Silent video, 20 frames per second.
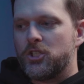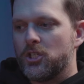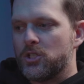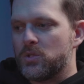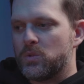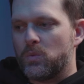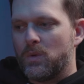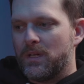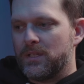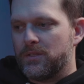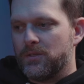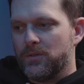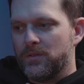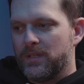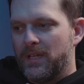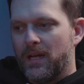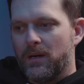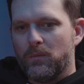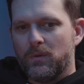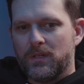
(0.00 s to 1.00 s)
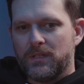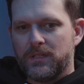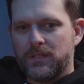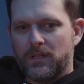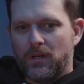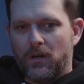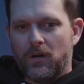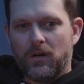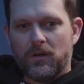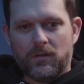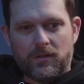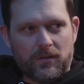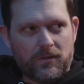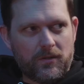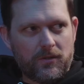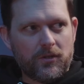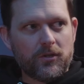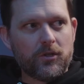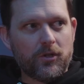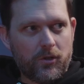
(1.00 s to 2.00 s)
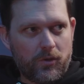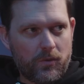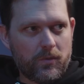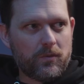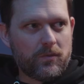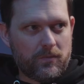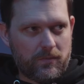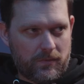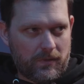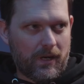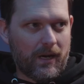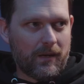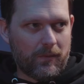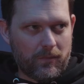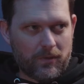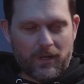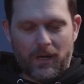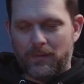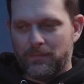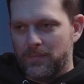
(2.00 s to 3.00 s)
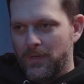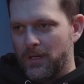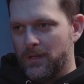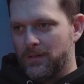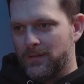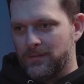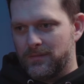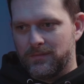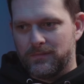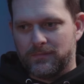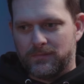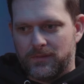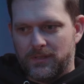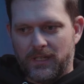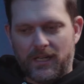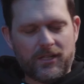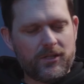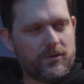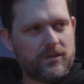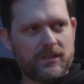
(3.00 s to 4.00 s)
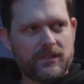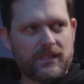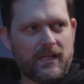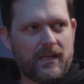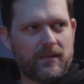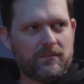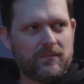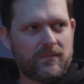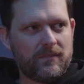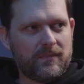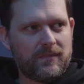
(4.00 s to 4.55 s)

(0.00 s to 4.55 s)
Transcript: I just went through that with our new, I'm not, can I use his name?